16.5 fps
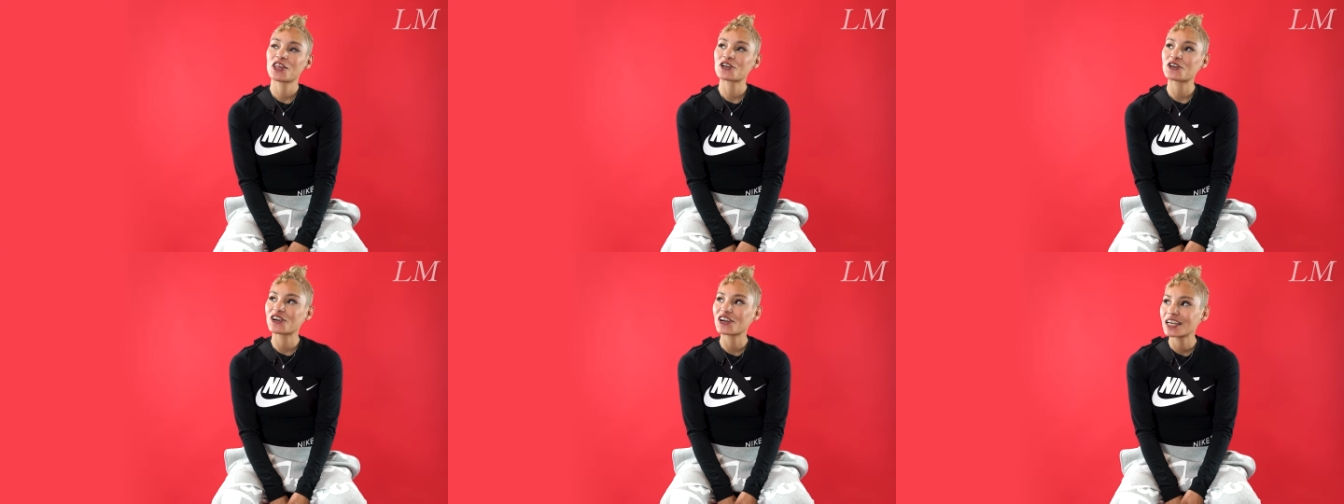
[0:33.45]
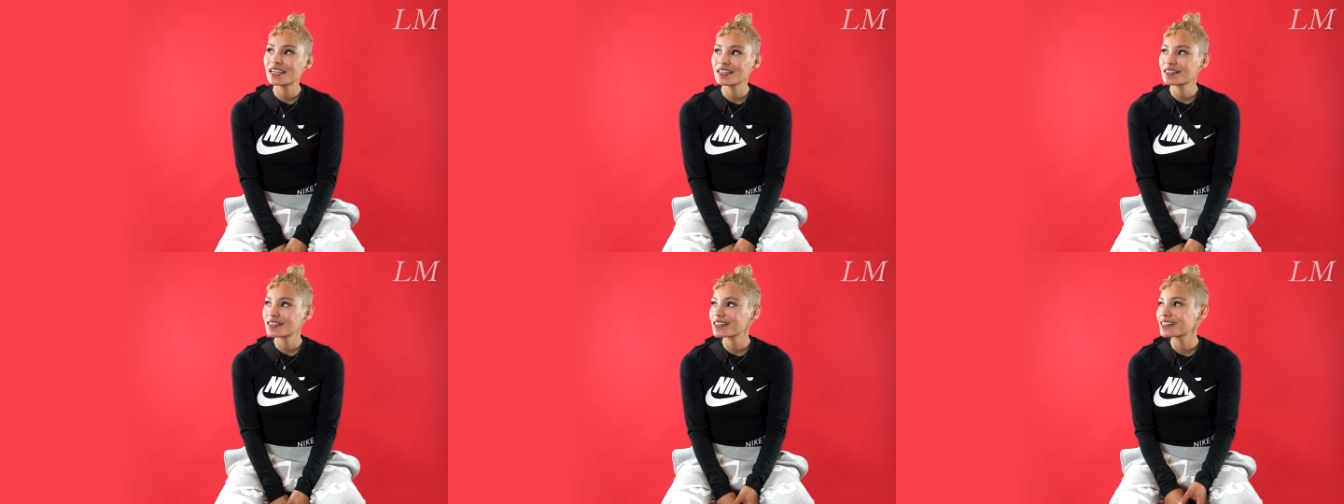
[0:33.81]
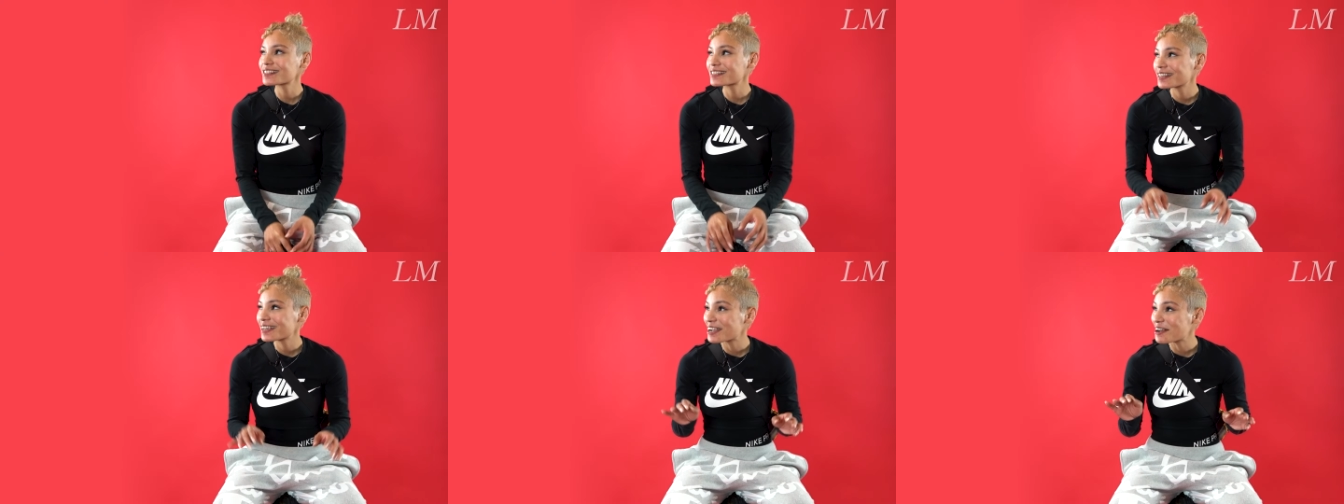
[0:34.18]
The
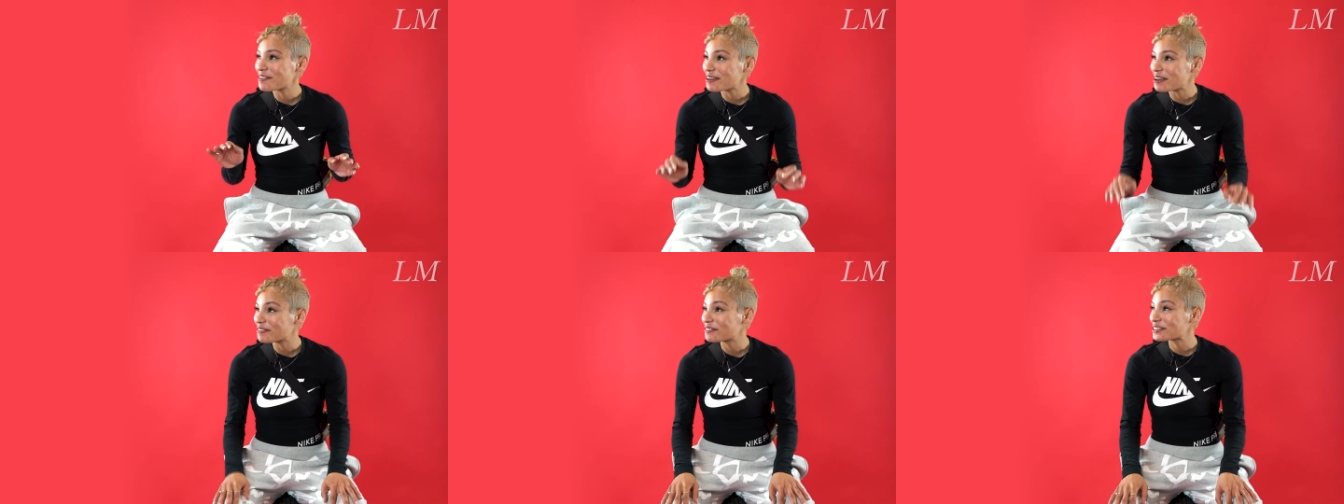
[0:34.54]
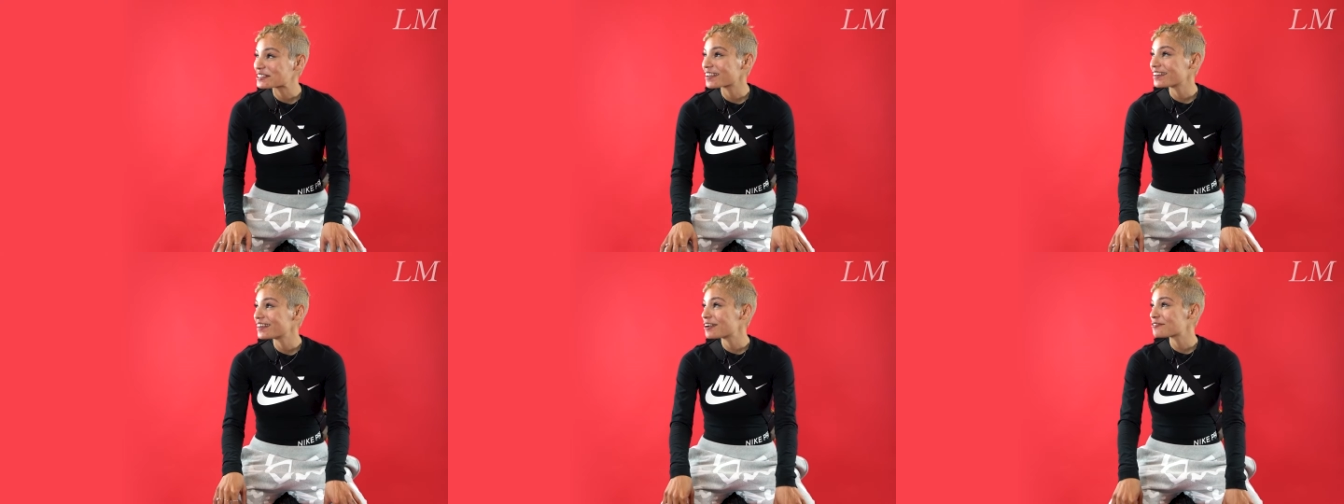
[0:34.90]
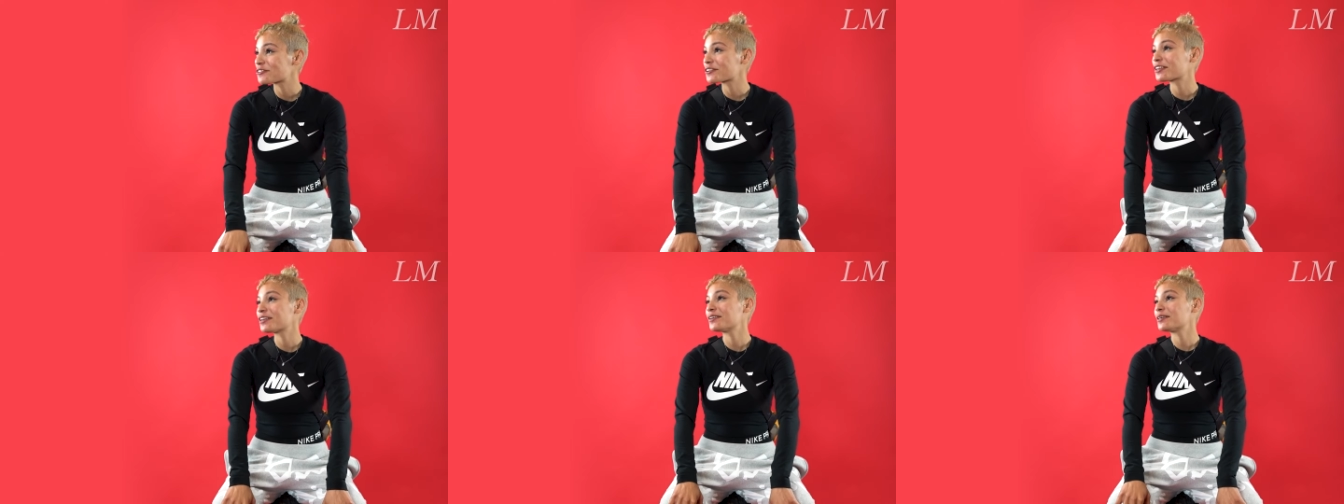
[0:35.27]
craziest thing I've ever done
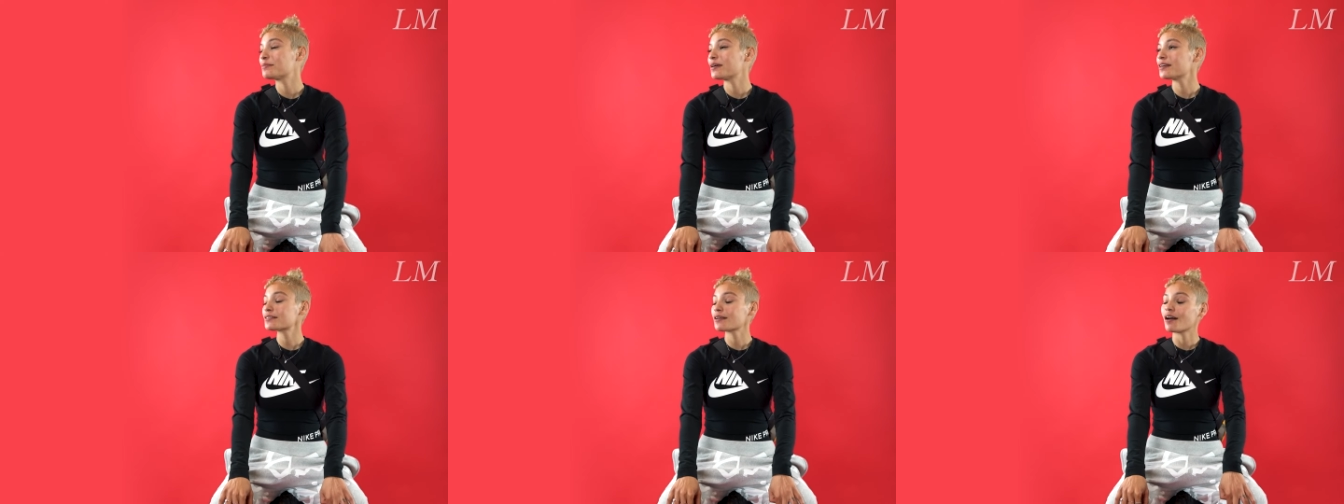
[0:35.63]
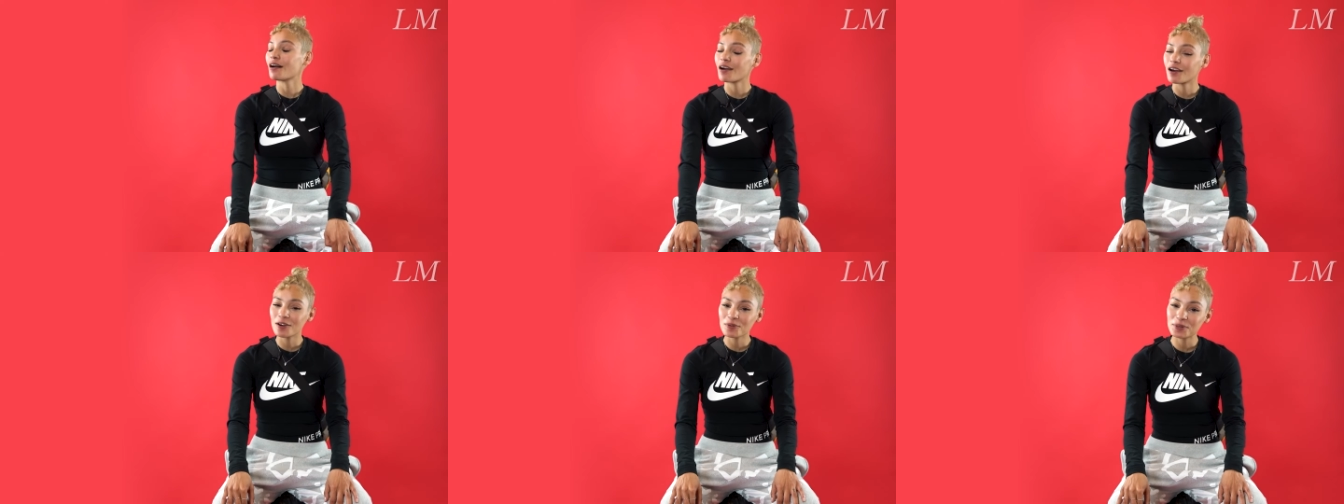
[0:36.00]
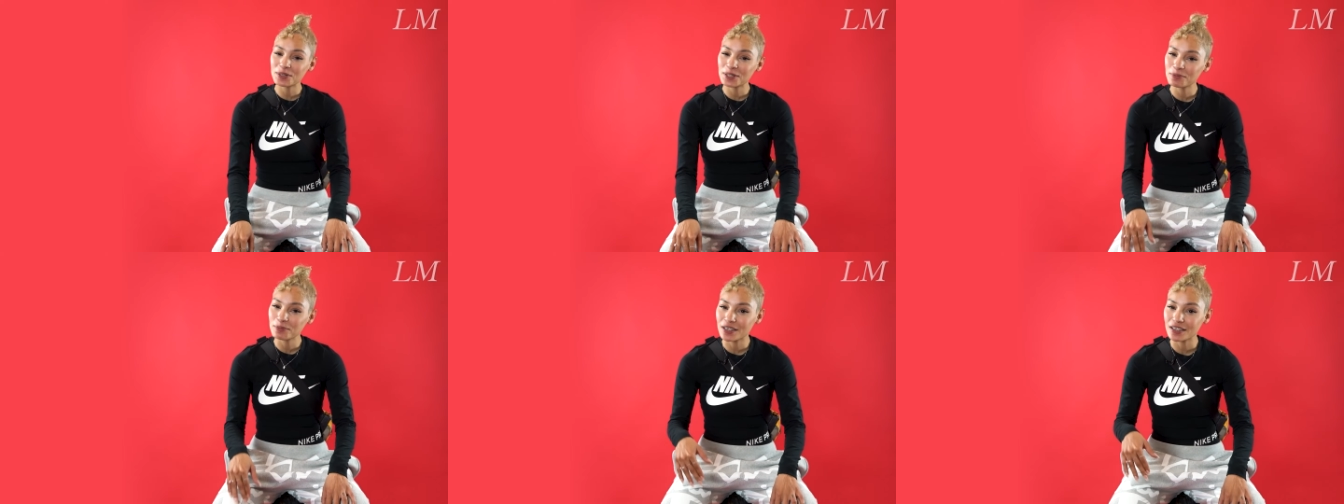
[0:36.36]
after a club, that's a hard
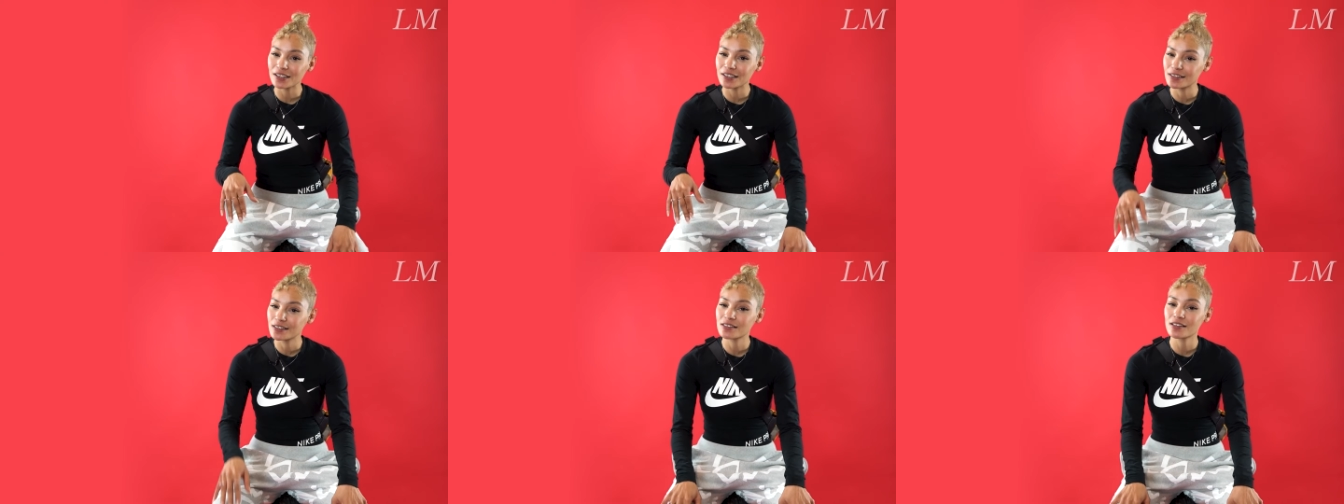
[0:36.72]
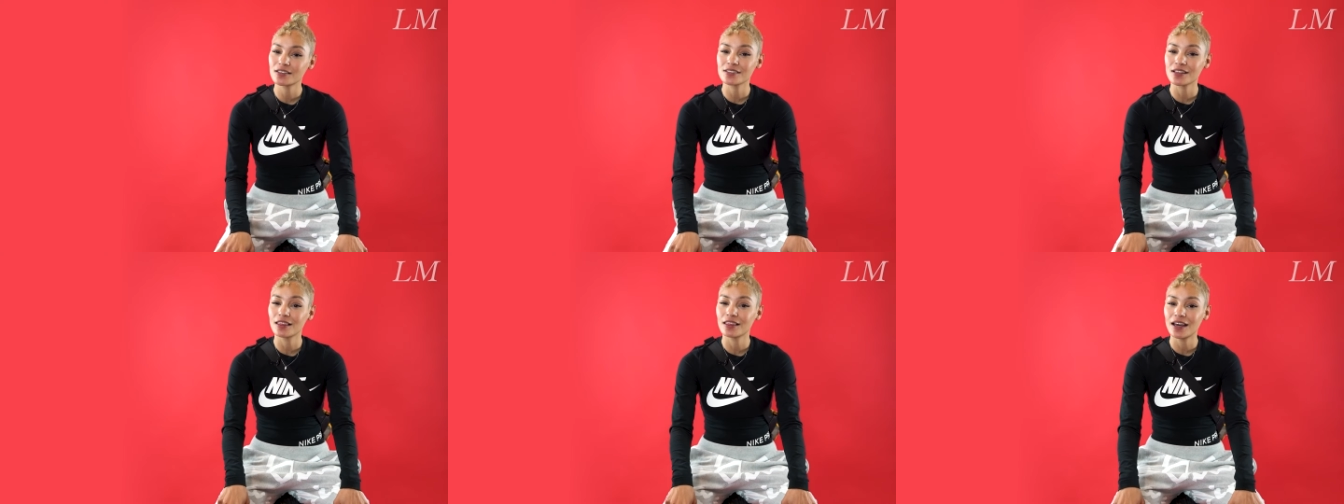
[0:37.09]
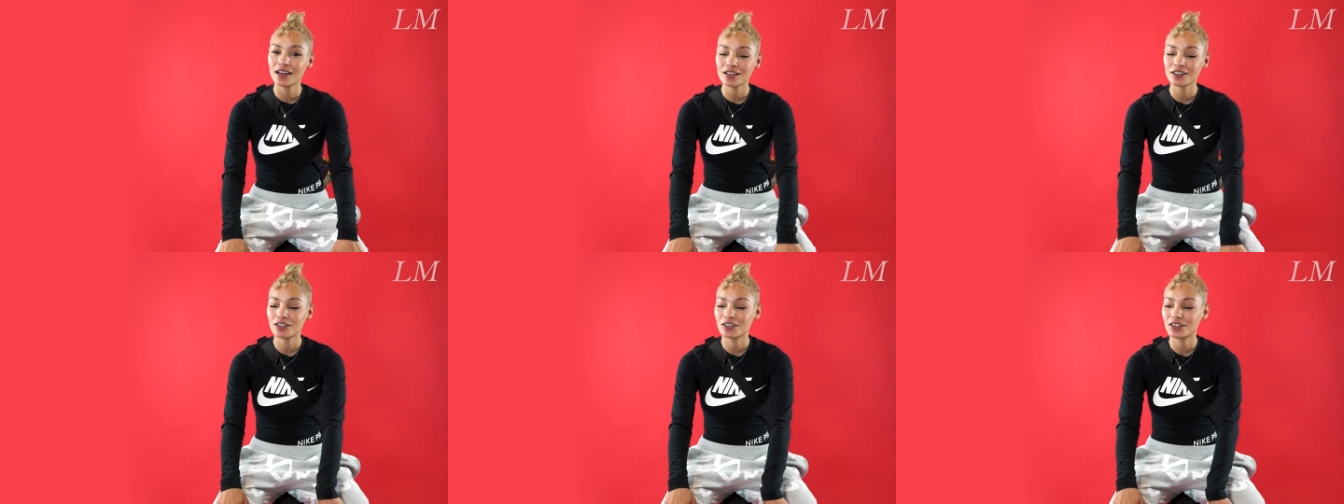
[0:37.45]
one because there's a
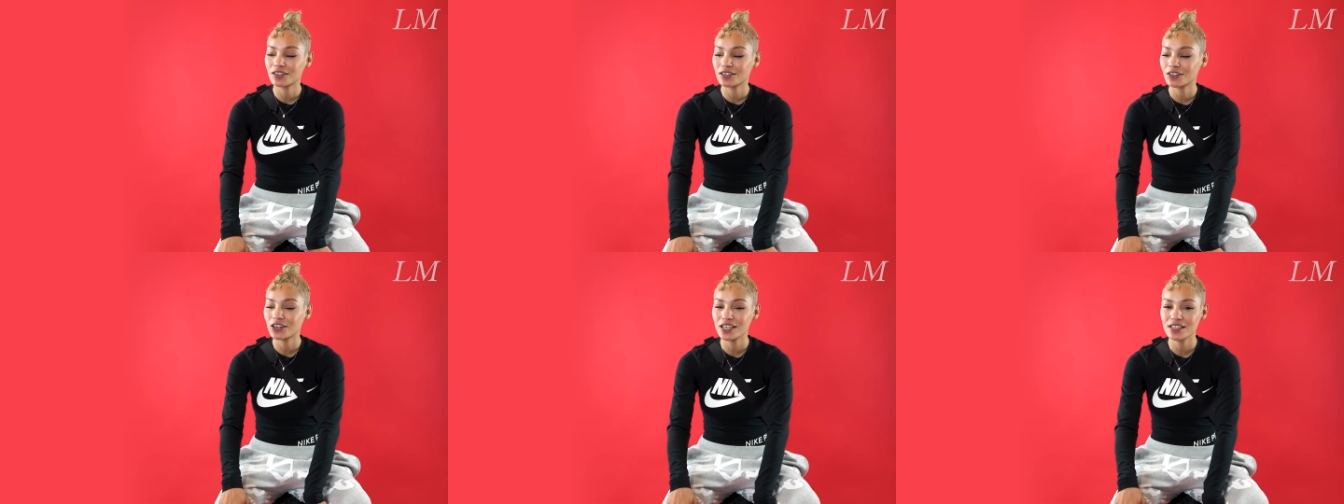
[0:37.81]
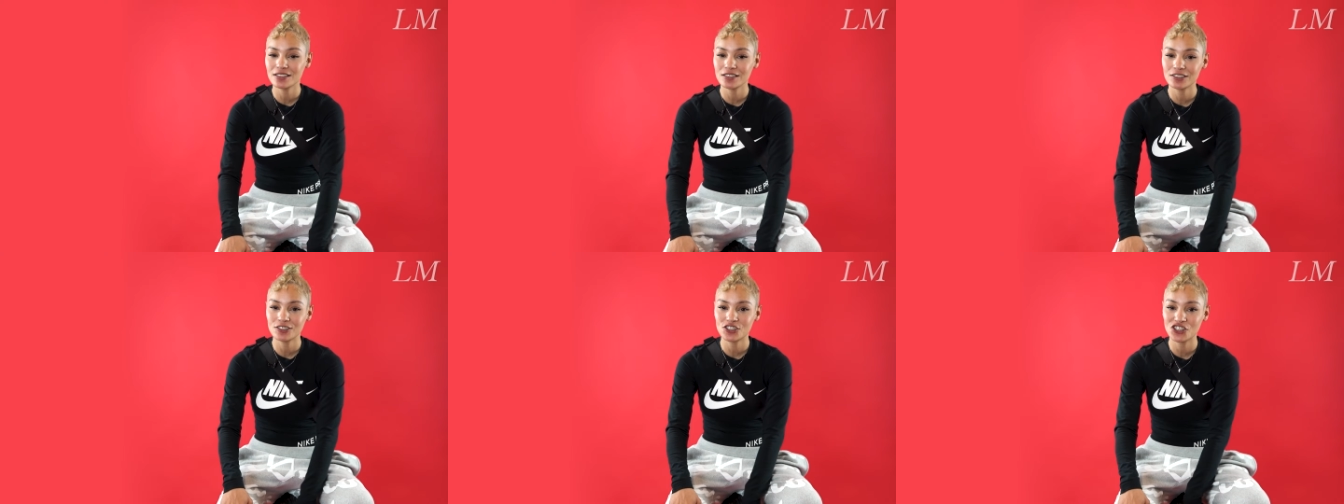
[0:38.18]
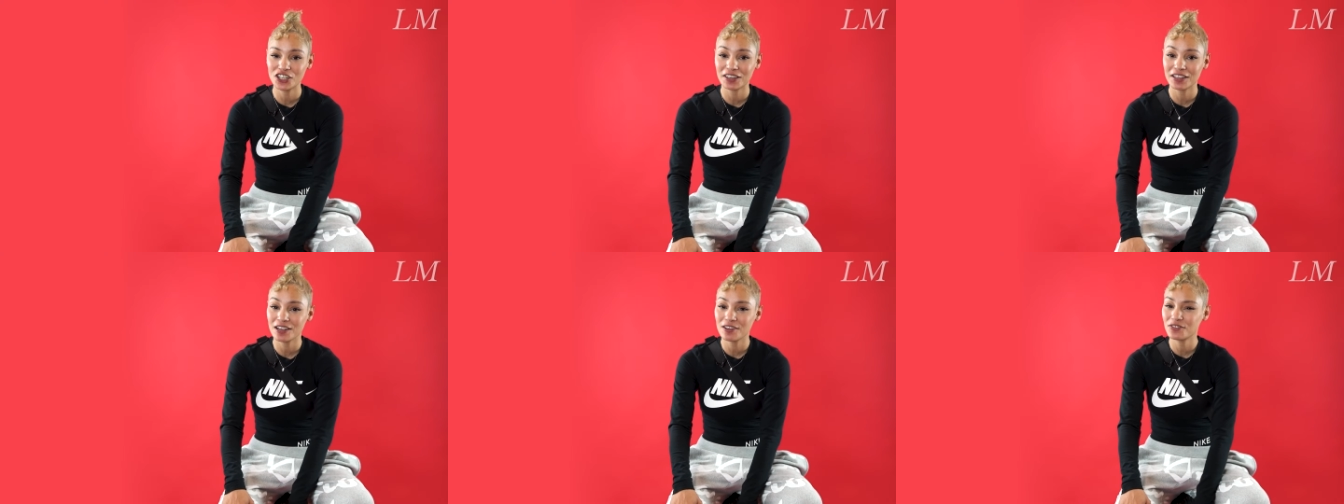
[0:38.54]
lot of crazy
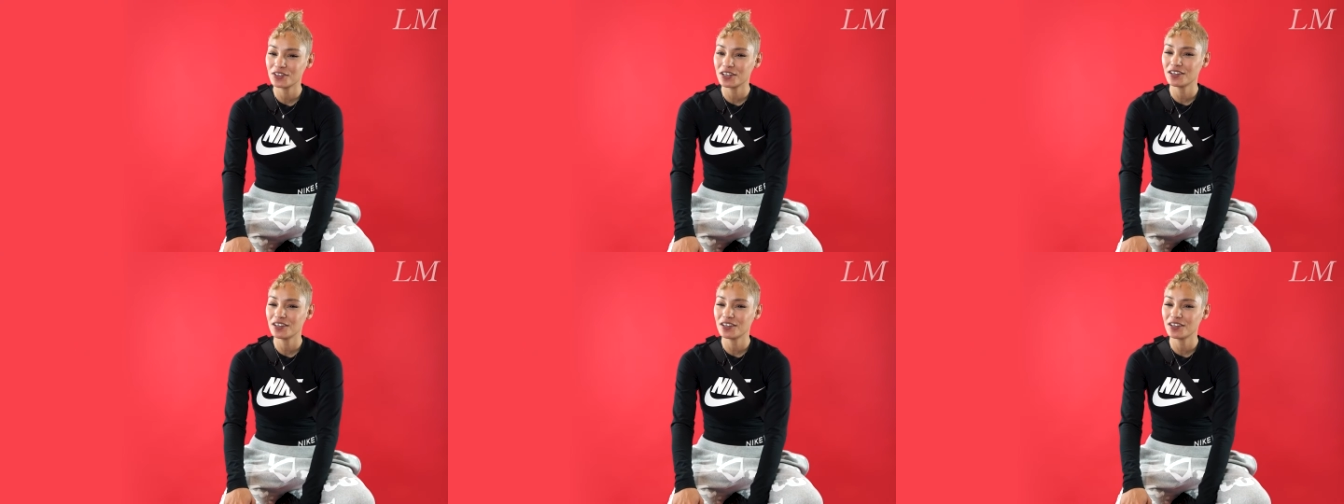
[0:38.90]
shit that I've